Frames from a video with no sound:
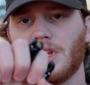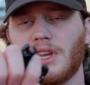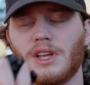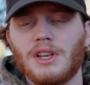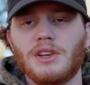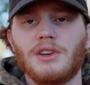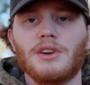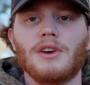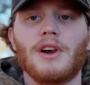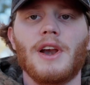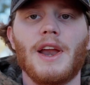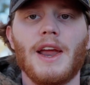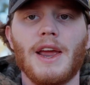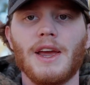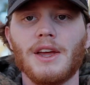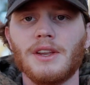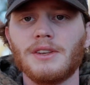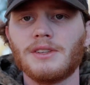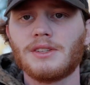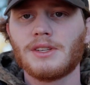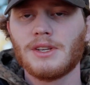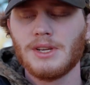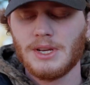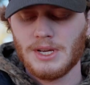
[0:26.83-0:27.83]
in your
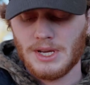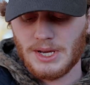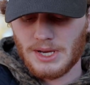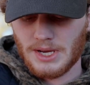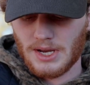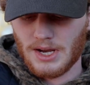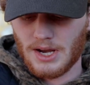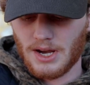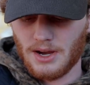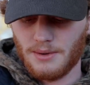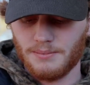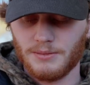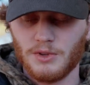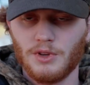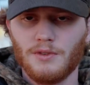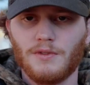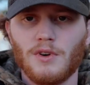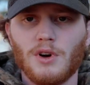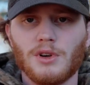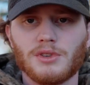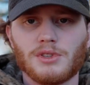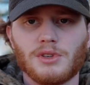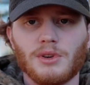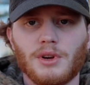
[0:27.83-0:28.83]
hand. You've
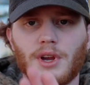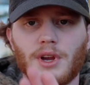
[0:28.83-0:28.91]
also